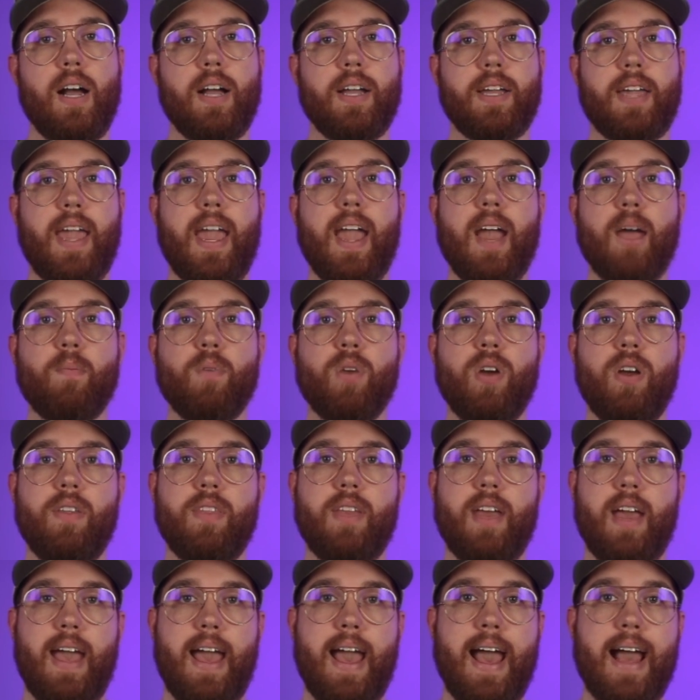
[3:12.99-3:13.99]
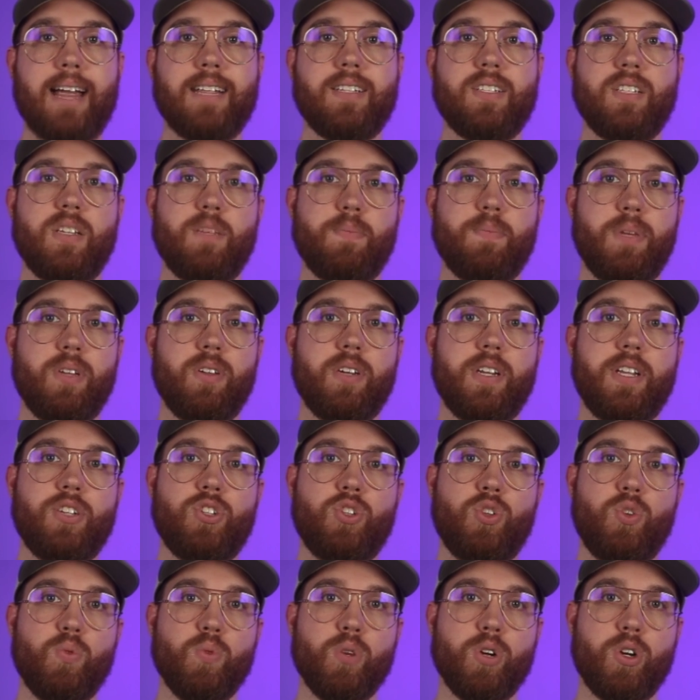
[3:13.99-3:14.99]
camera that has the ability
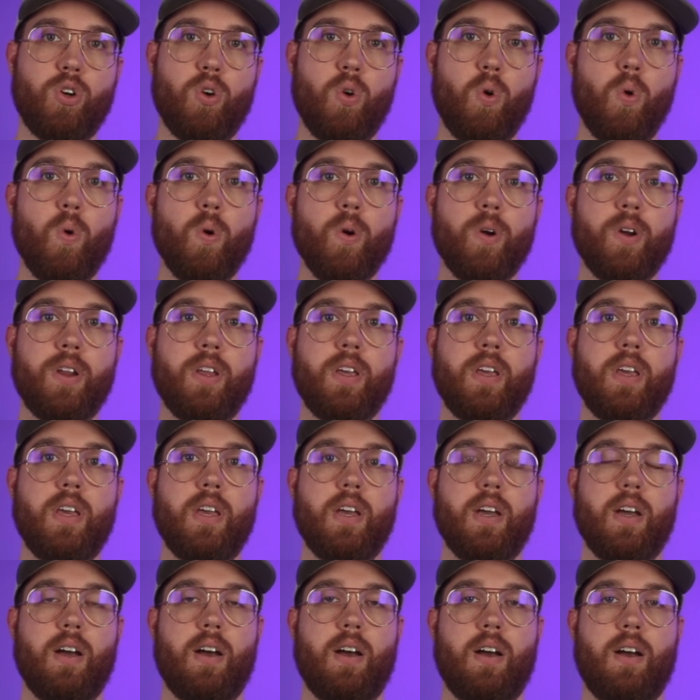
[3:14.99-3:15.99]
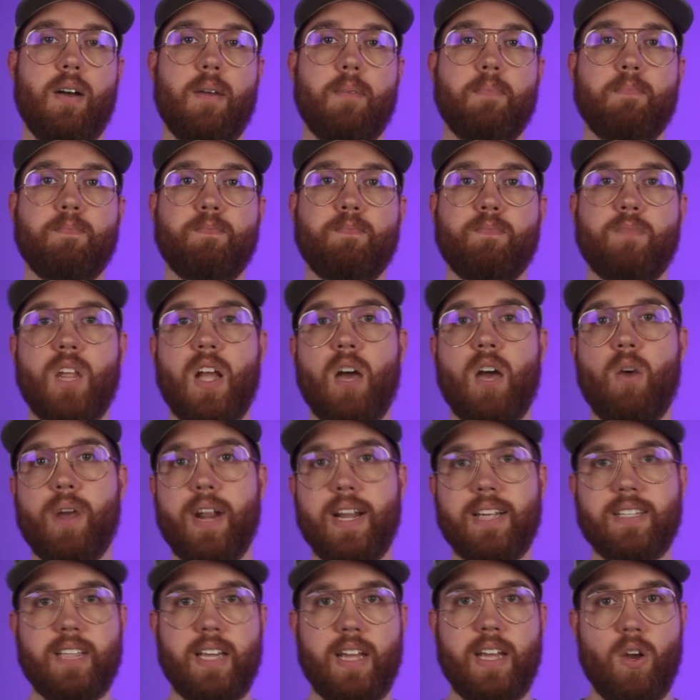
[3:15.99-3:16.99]
to record. Now, when
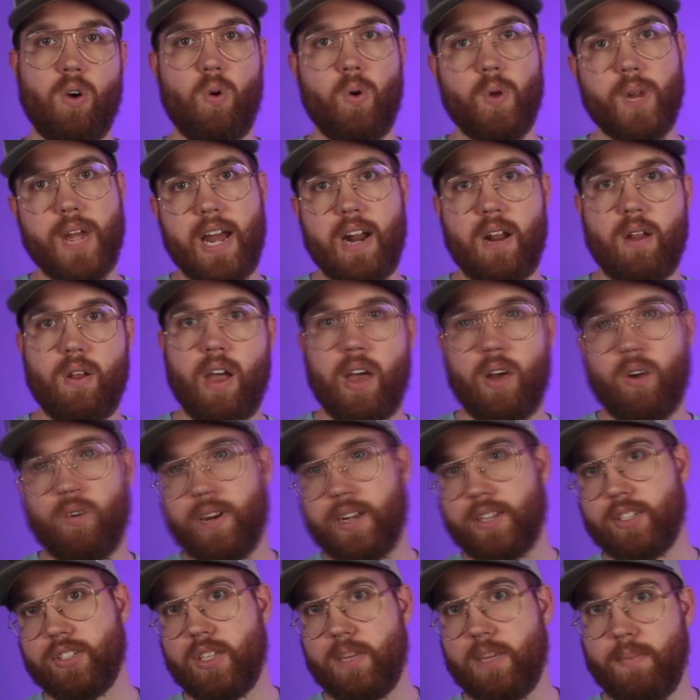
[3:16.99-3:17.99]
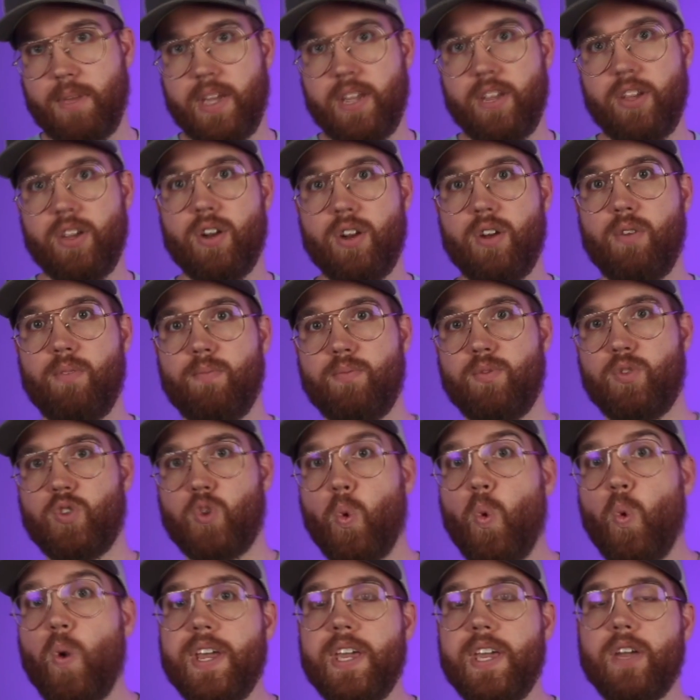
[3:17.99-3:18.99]
I say old, I don't necessarily mean,
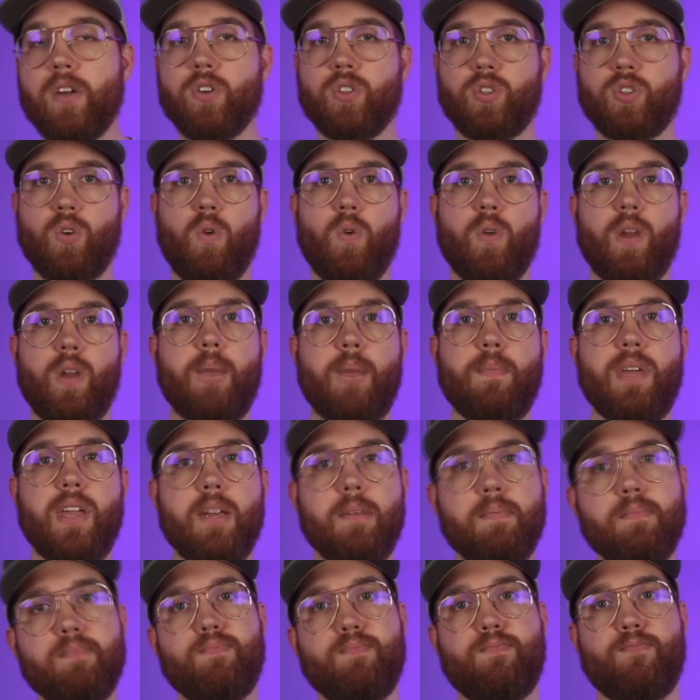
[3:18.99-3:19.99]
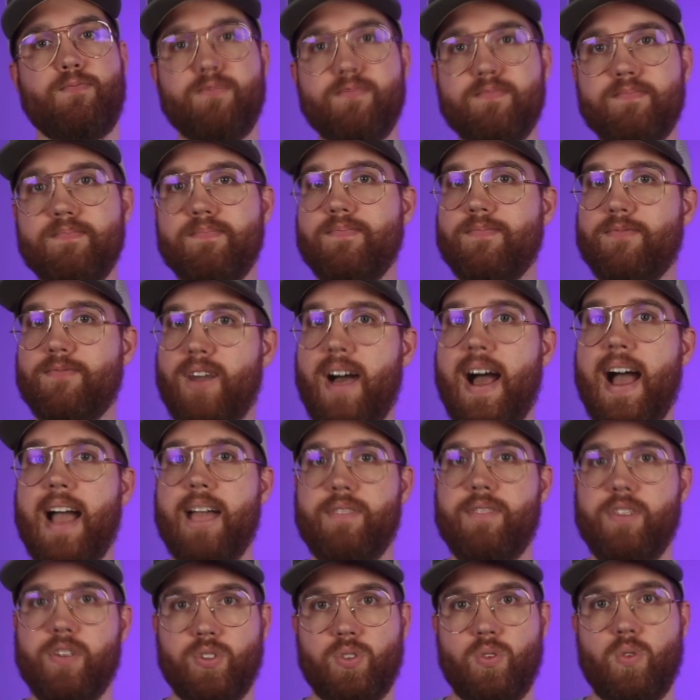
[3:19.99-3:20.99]
20 years old. I mean
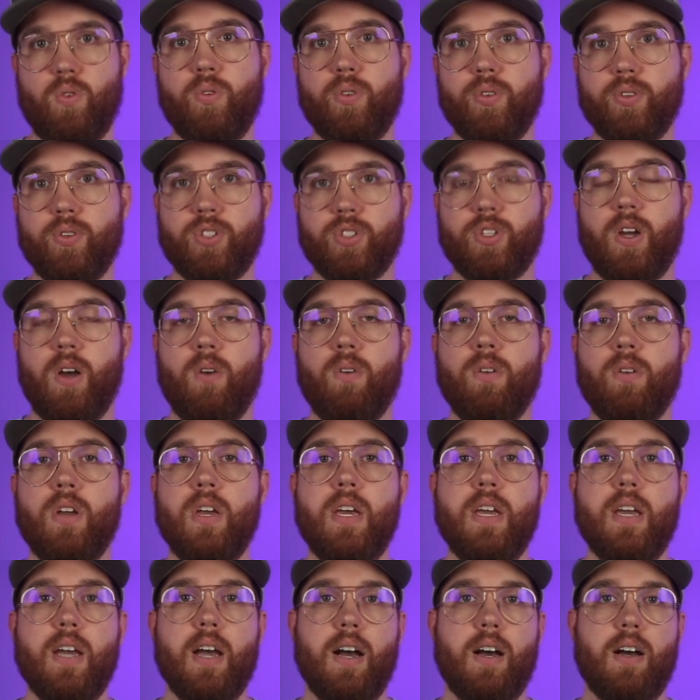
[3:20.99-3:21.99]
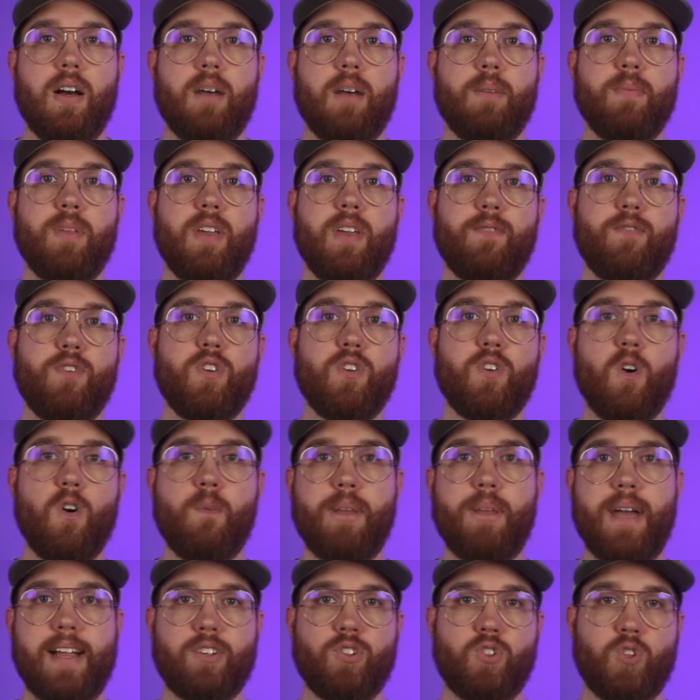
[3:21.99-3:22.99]
5 years old or so. If you go
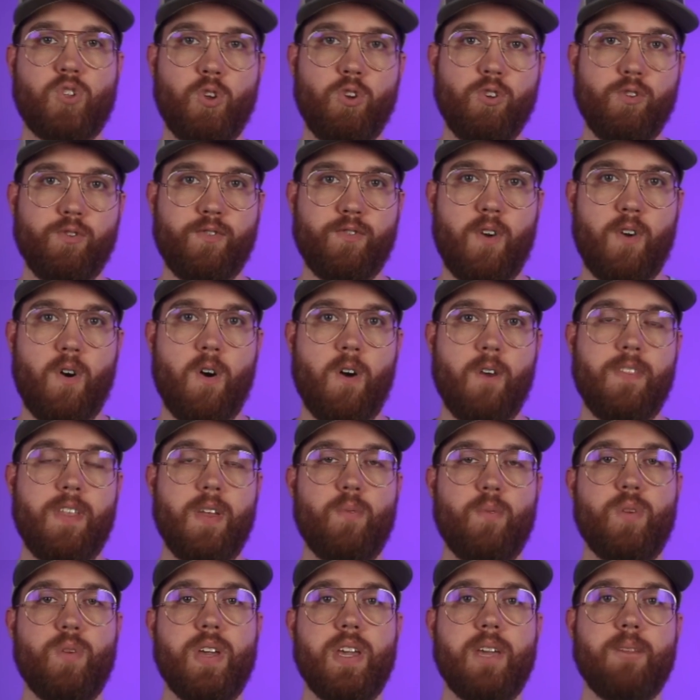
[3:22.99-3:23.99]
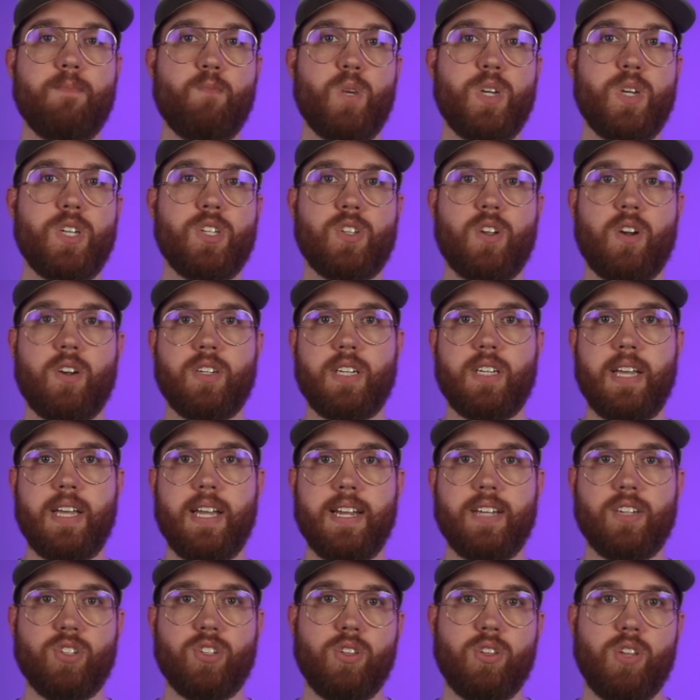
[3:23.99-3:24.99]
back too far, then we start to get
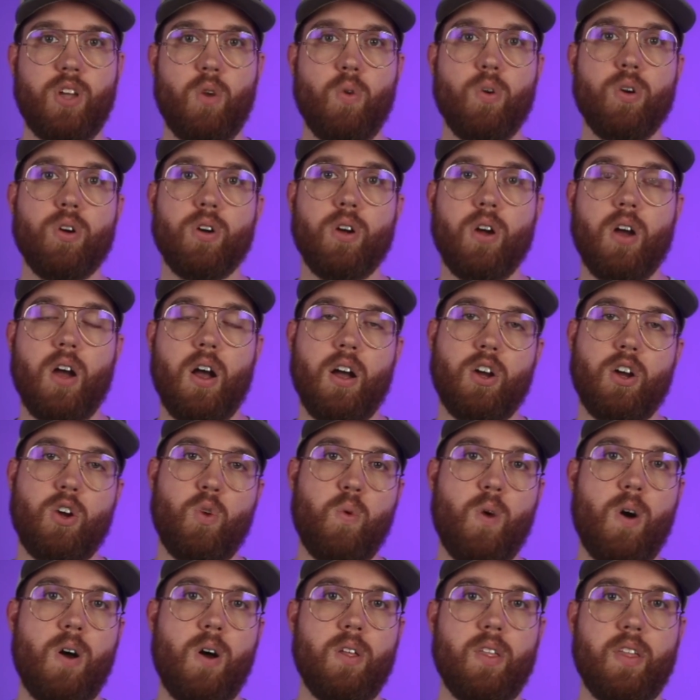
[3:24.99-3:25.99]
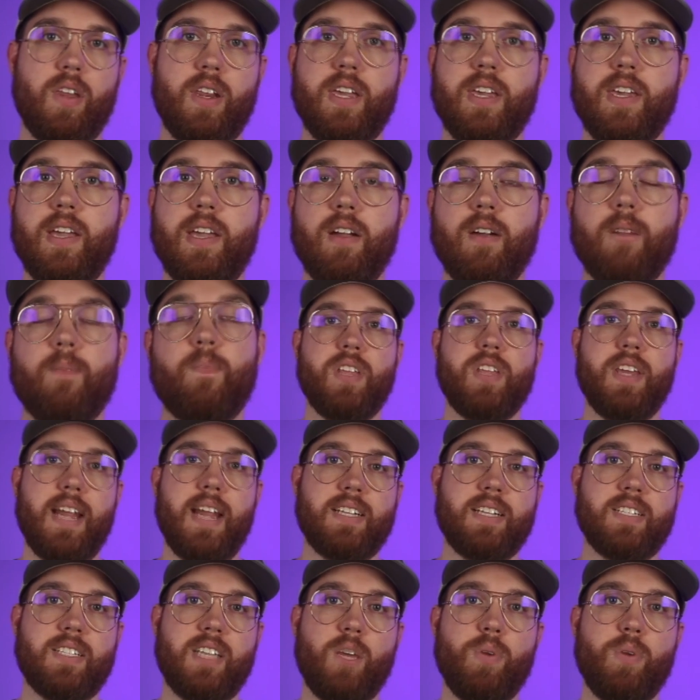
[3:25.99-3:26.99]
into lower quality gear. The
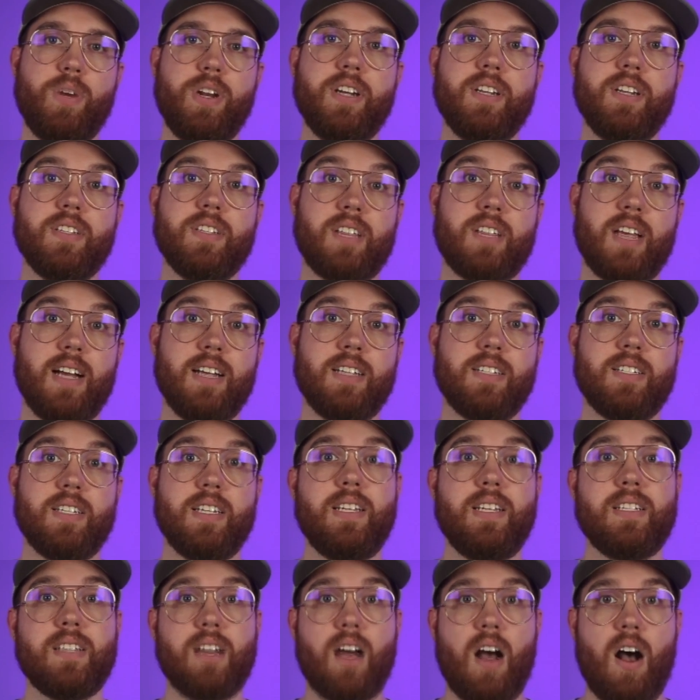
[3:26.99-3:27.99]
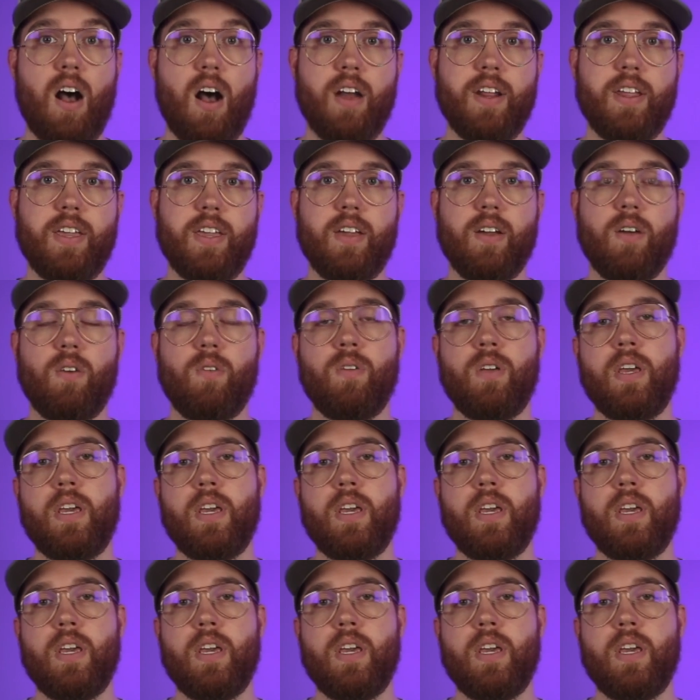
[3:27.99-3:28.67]
next thing we need to discuss is audio.